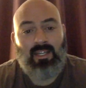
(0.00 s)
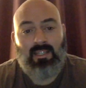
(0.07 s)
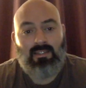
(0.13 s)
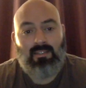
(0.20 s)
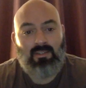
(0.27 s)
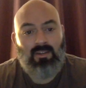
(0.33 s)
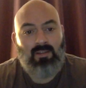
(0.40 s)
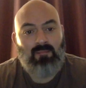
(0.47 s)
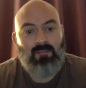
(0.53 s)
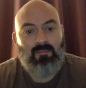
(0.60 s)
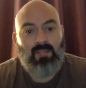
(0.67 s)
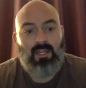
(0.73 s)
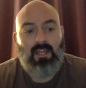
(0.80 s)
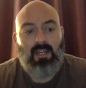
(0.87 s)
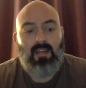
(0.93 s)
anytime.
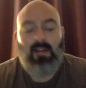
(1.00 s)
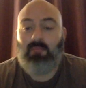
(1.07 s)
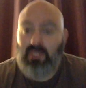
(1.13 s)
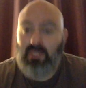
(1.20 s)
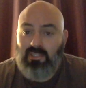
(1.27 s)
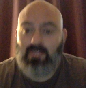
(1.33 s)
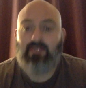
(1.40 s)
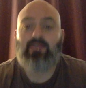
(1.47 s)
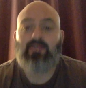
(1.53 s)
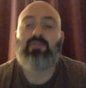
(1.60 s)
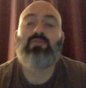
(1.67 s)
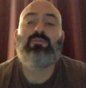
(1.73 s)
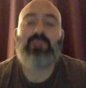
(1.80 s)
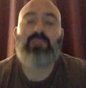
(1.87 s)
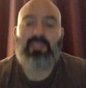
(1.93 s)
I miss you. The
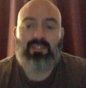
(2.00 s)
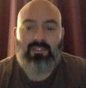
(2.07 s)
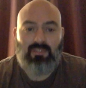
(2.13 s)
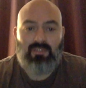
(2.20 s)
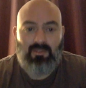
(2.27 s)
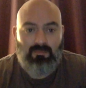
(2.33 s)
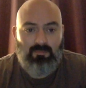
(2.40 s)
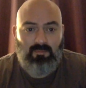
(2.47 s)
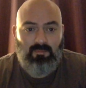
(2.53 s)
school misses you.